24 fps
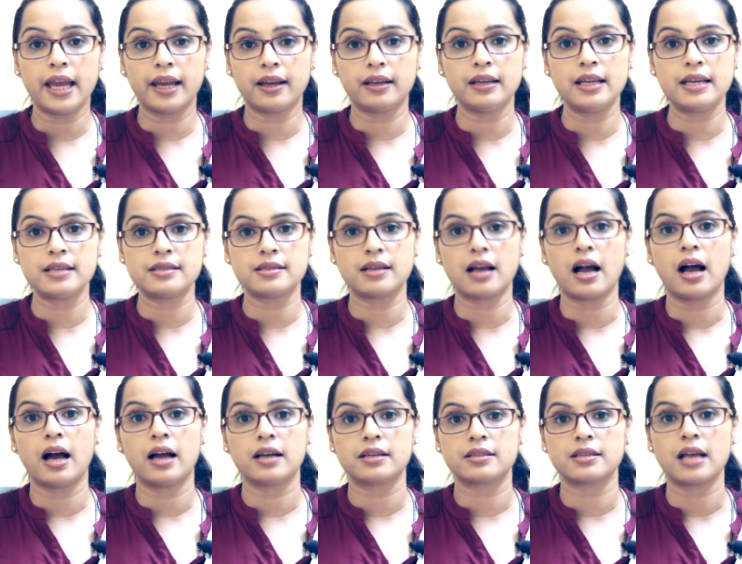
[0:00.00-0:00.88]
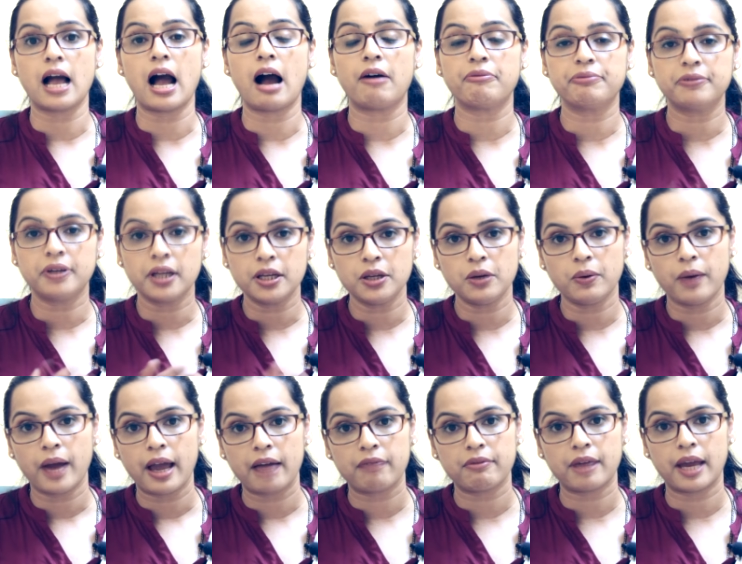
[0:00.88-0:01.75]
acne scars after you
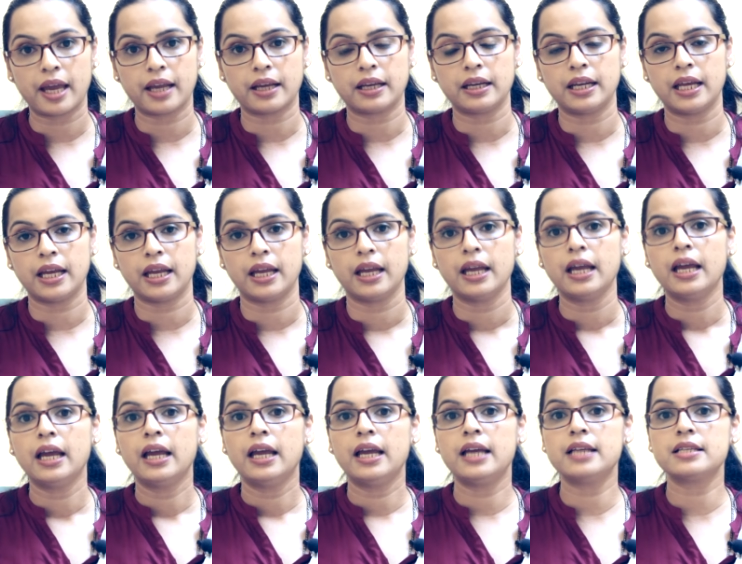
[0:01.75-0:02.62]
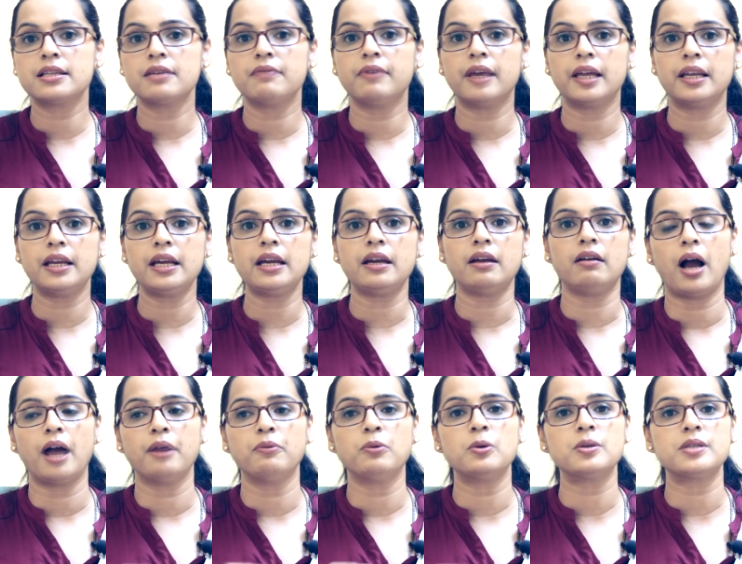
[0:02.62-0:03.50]
have acne is a very
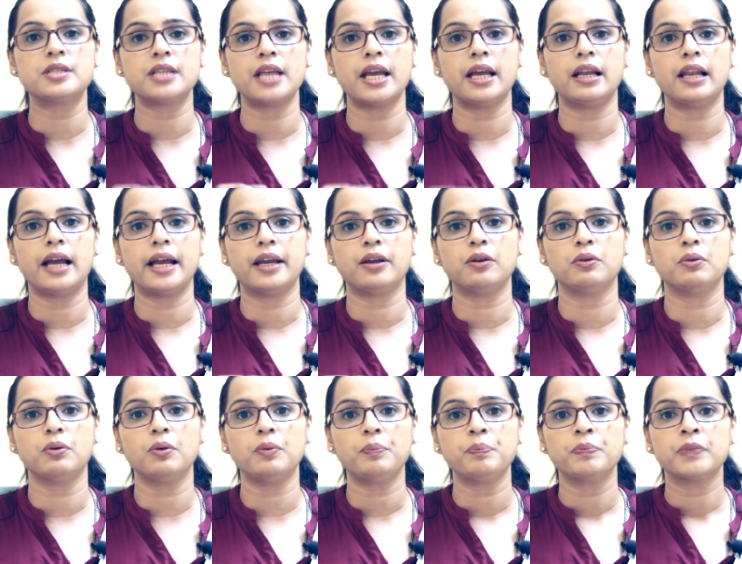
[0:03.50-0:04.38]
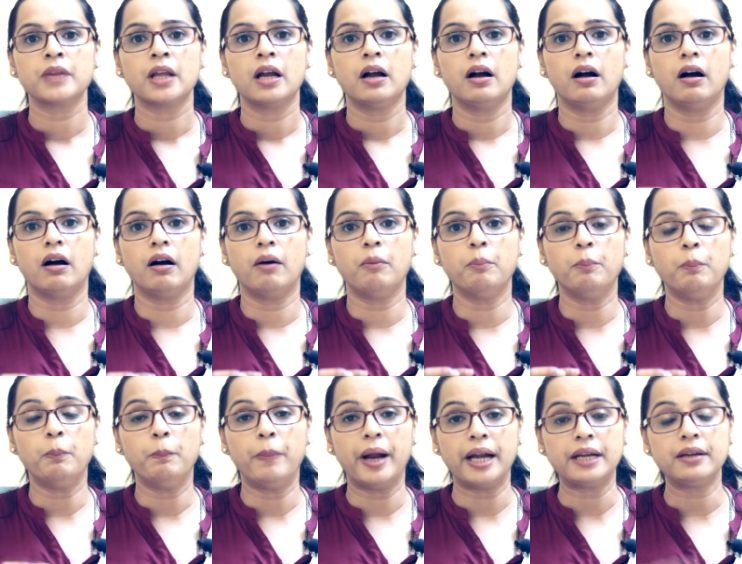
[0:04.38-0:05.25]
I would say like you know uh,
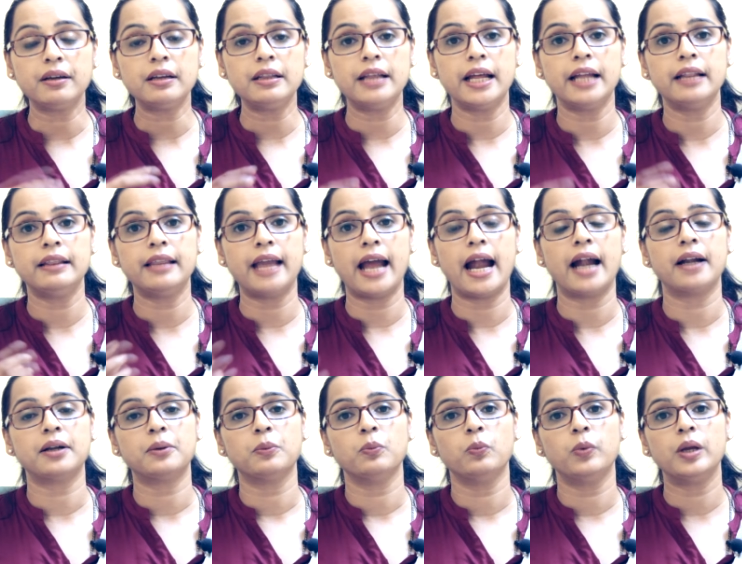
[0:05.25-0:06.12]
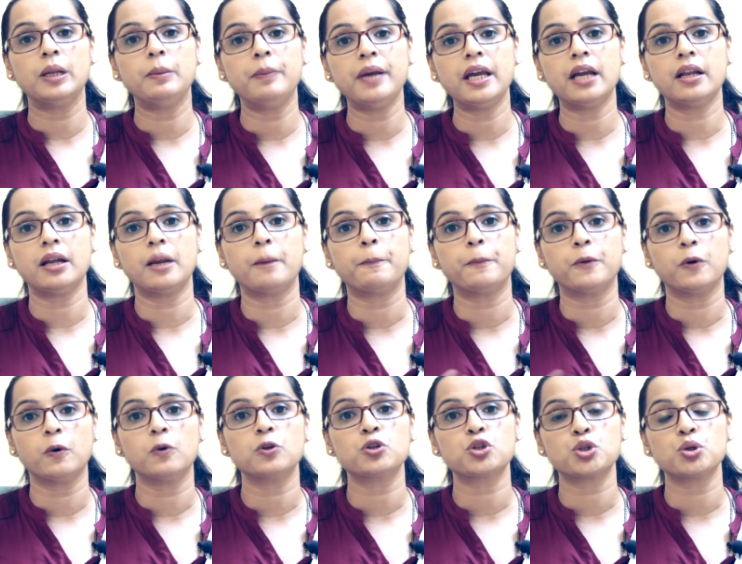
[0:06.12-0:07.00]
better than that will be an
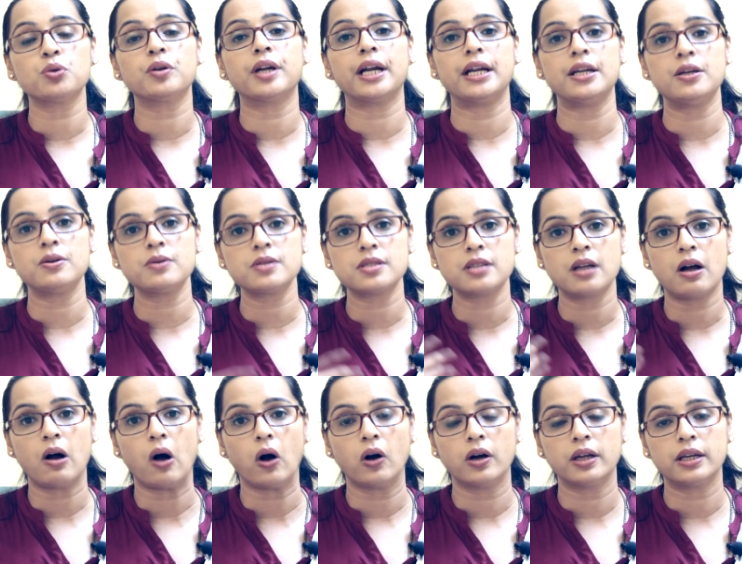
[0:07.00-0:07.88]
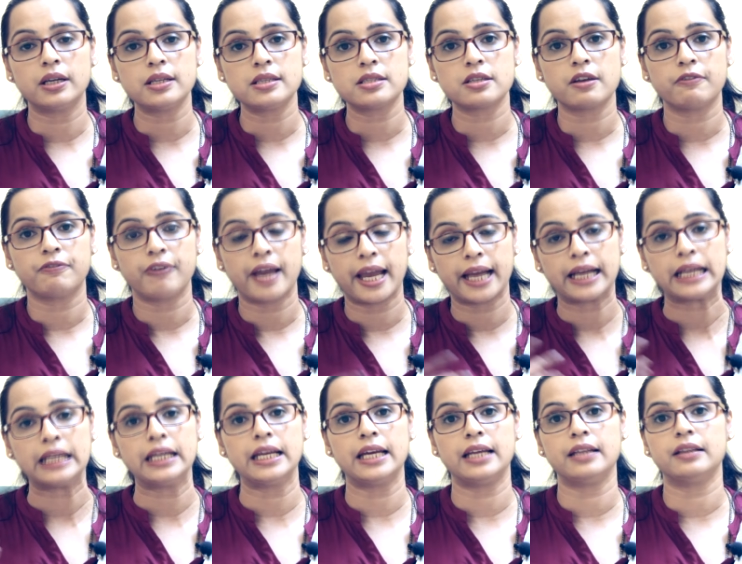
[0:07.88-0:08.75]
approach to reduce the occurrence of
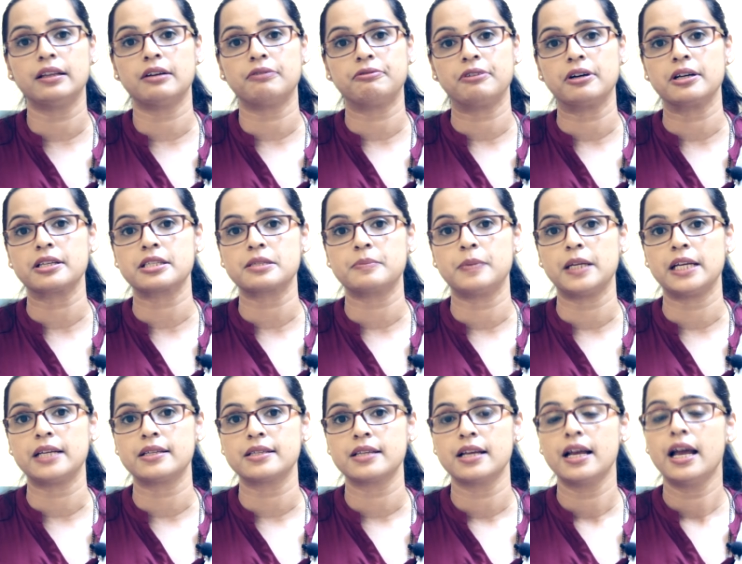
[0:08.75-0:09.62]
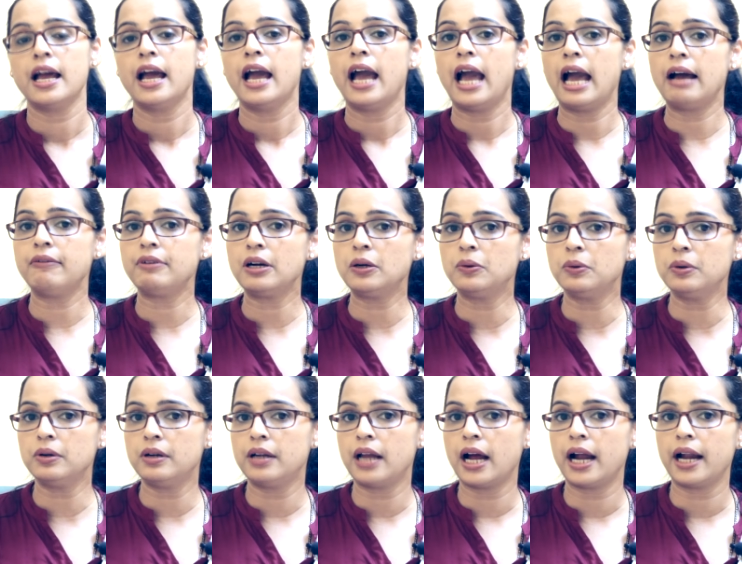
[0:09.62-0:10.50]
acne in the first place. Have a
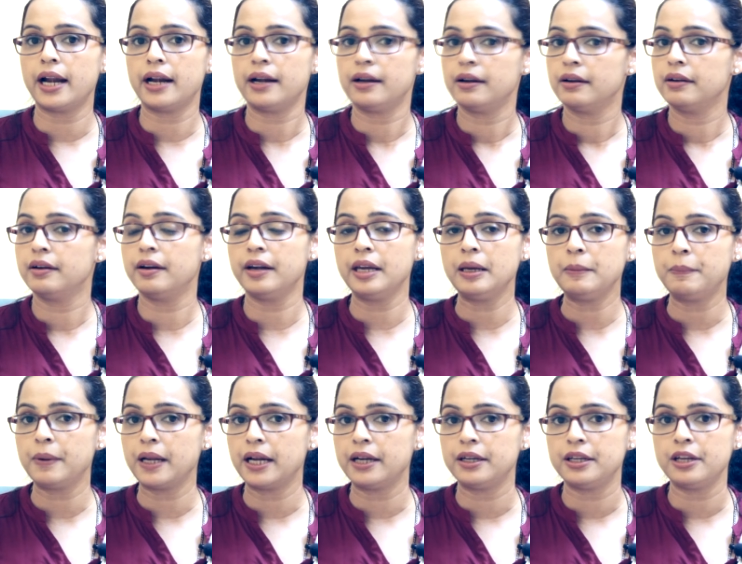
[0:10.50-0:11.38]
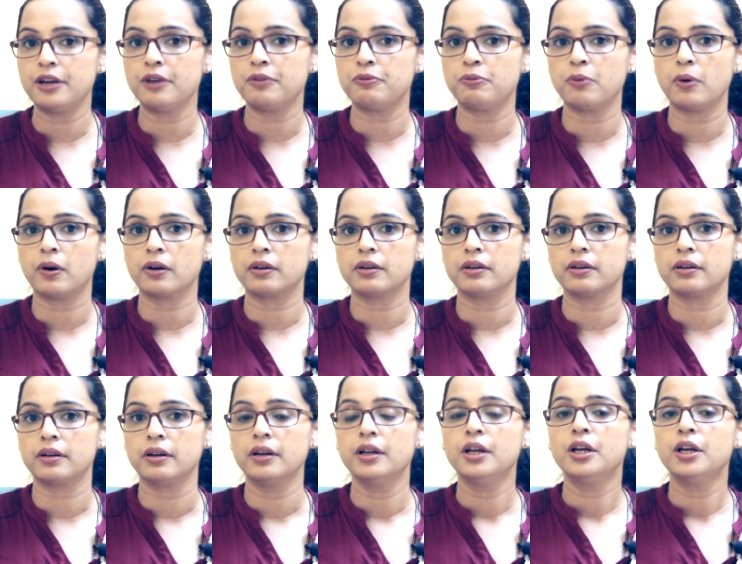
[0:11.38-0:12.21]
good diet, drink plenty of water,